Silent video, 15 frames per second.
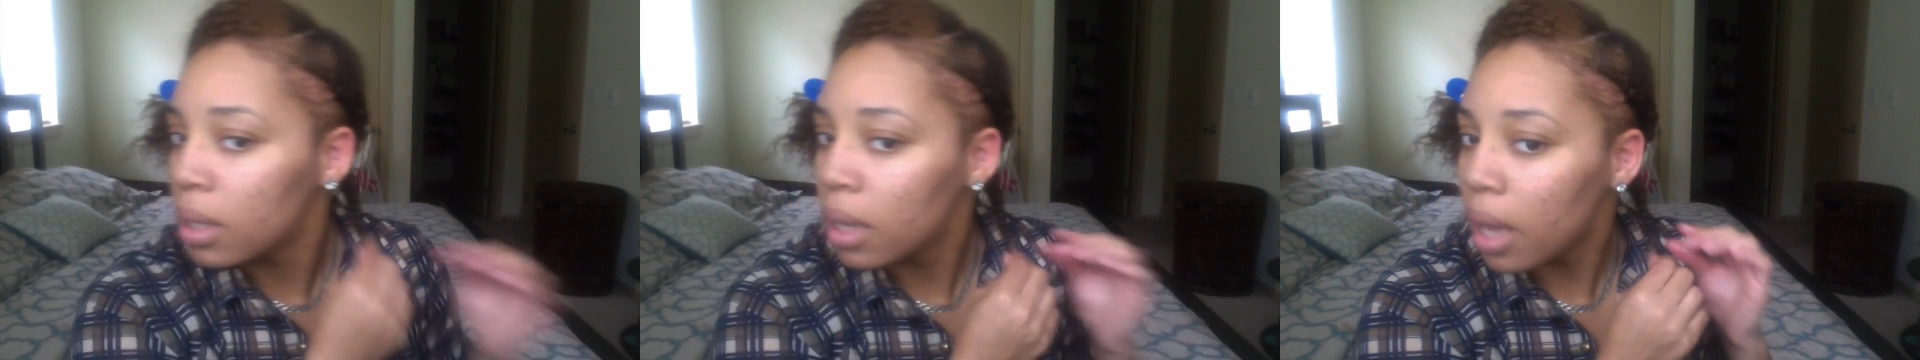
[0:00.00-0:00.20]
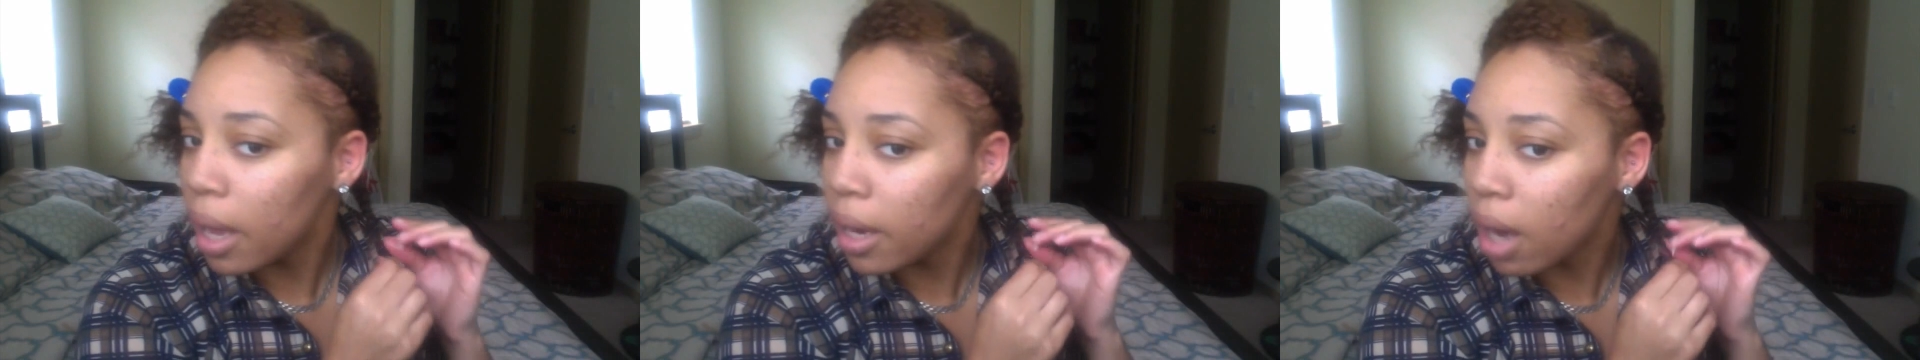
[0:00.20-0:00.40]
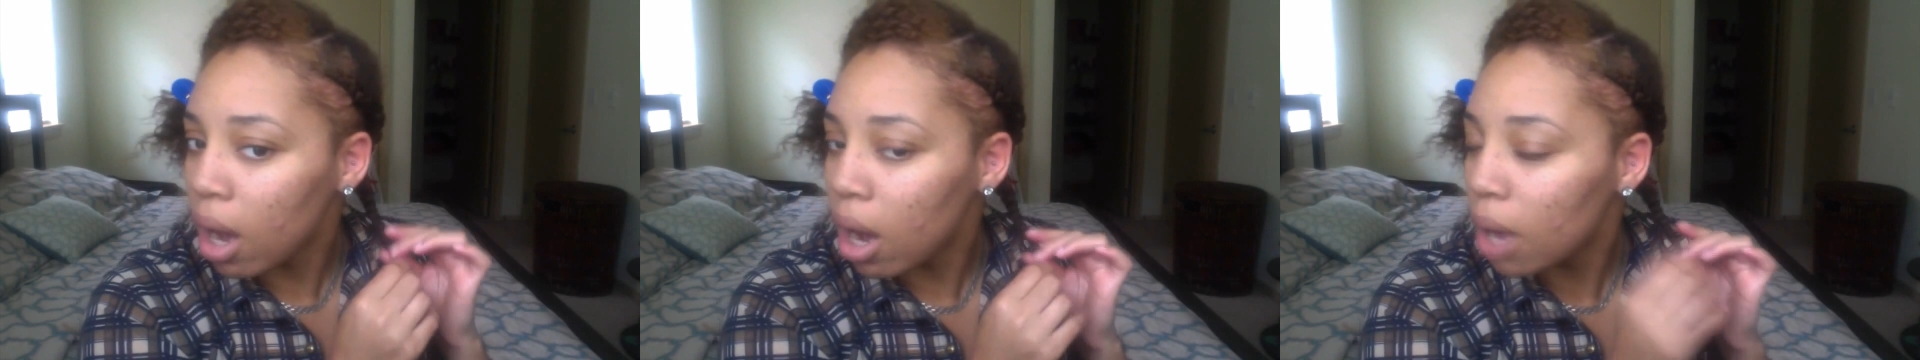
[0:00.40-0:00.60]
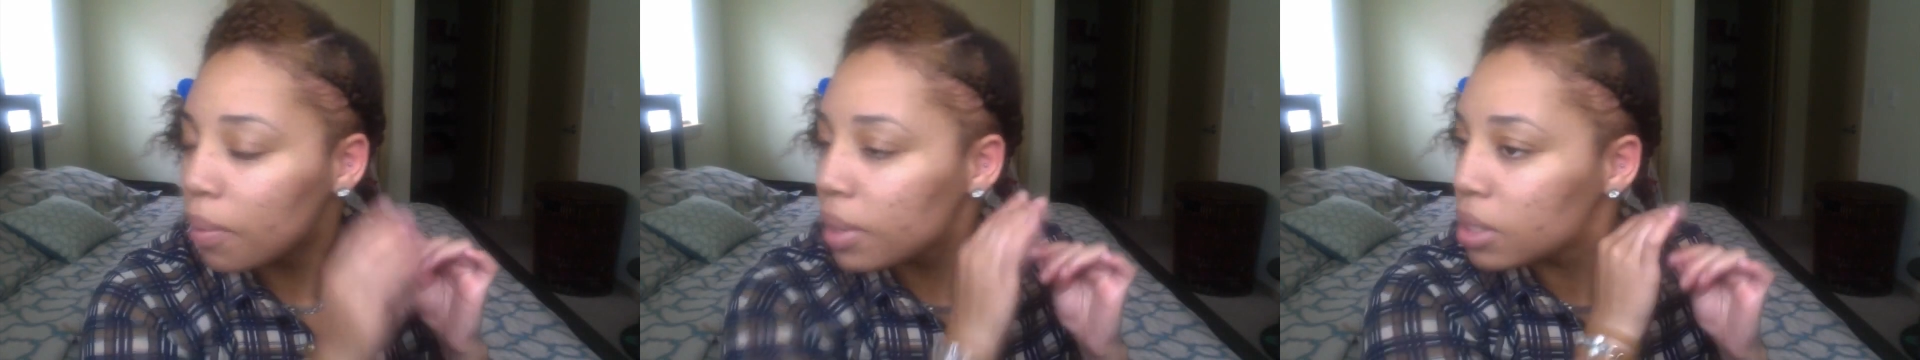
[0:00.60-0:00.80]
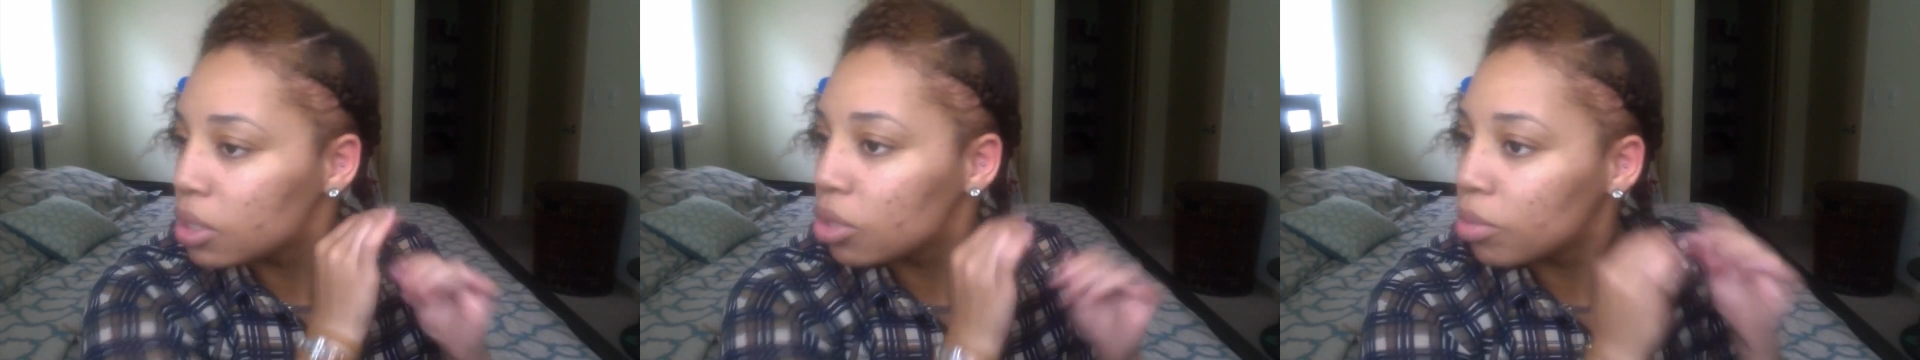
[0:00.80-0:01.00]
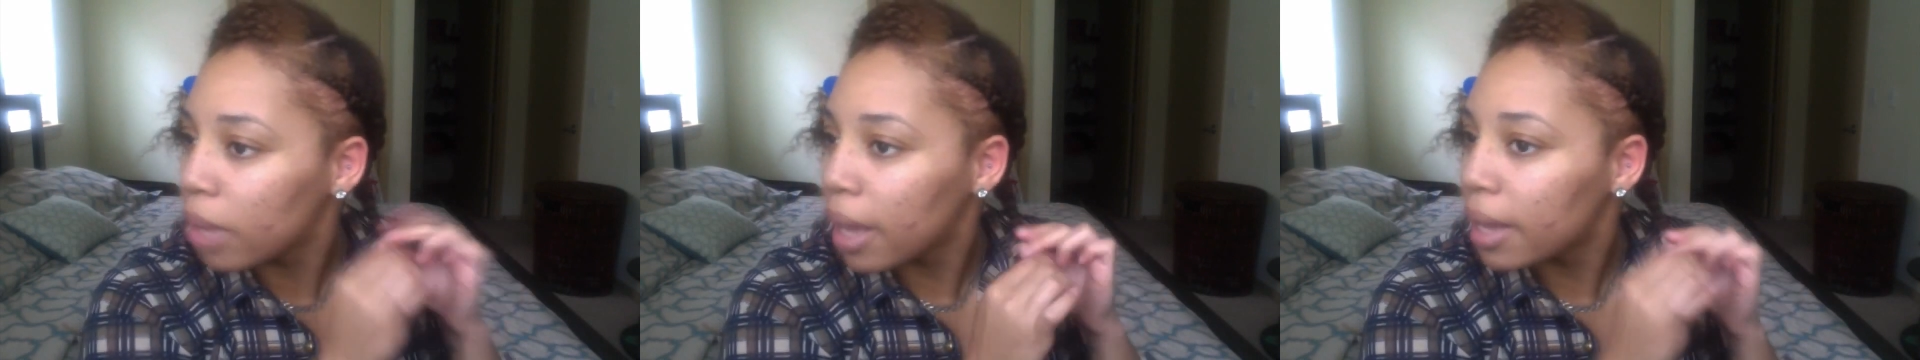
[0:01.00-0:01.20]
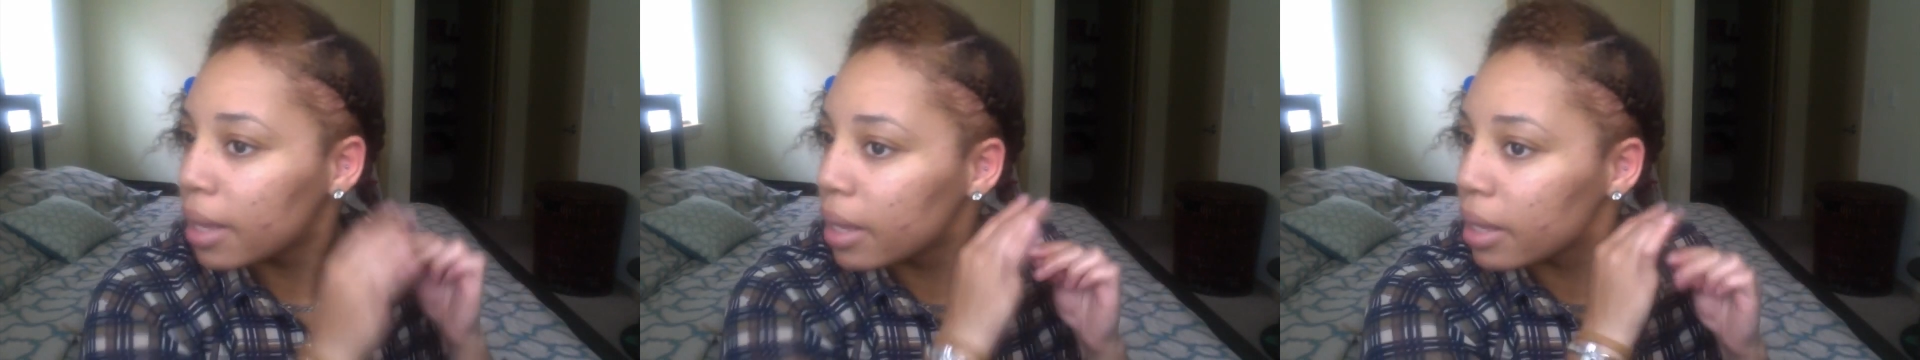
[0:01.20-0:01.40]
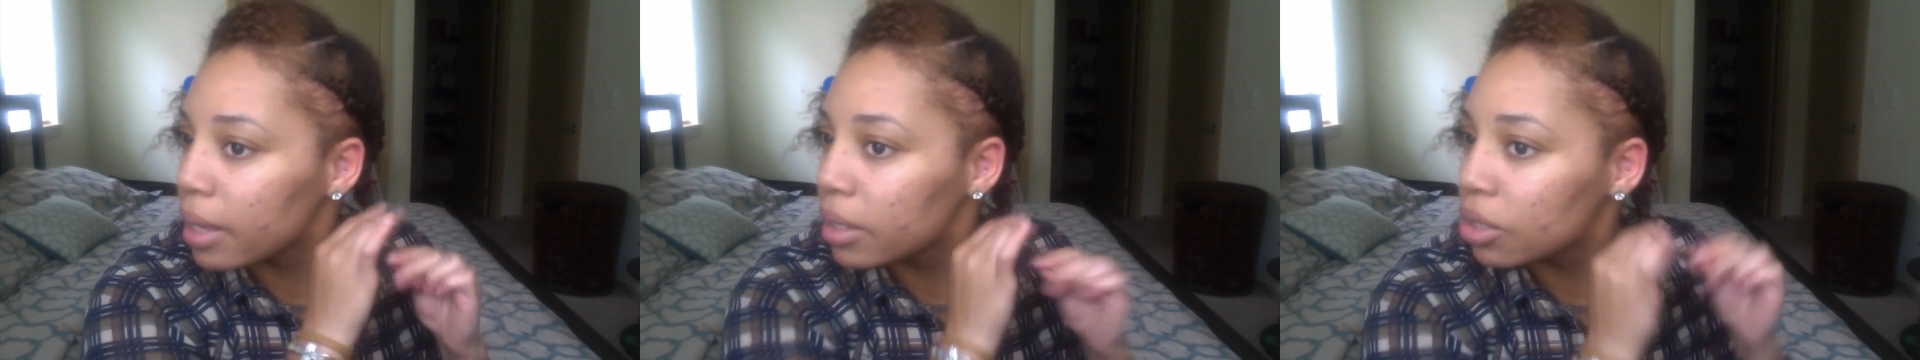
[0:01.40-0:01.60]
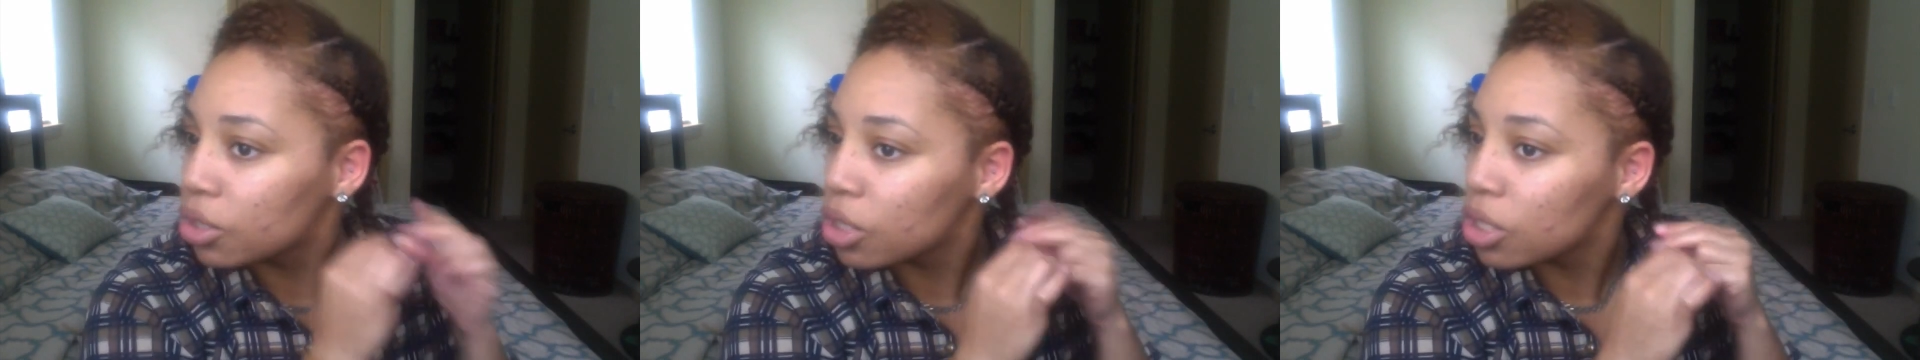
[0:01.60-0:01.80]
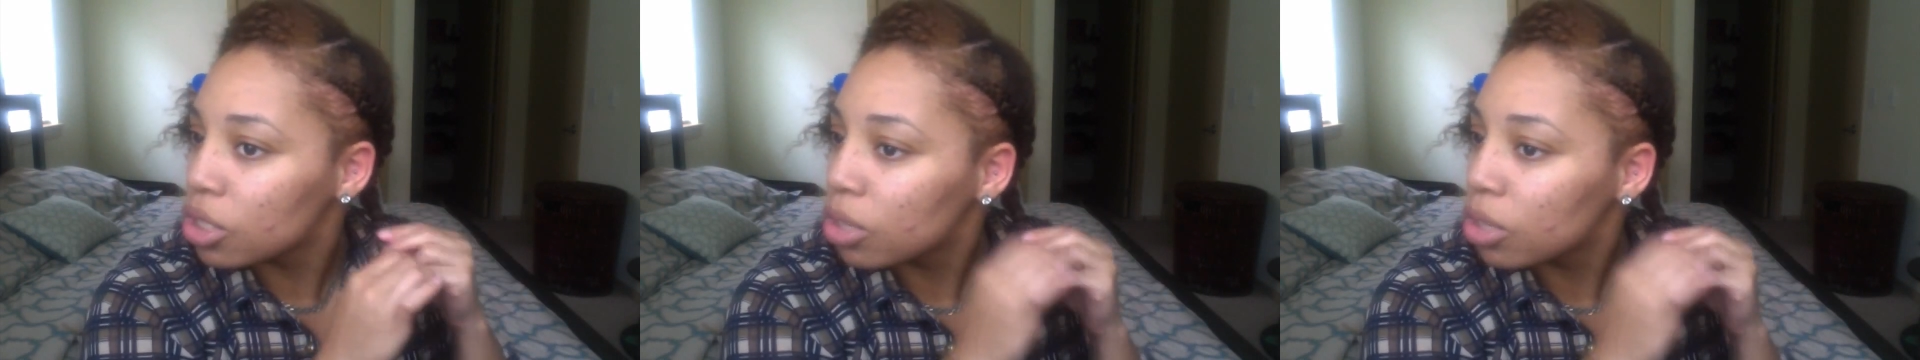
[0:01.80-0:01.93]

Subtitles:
and I always do my ends just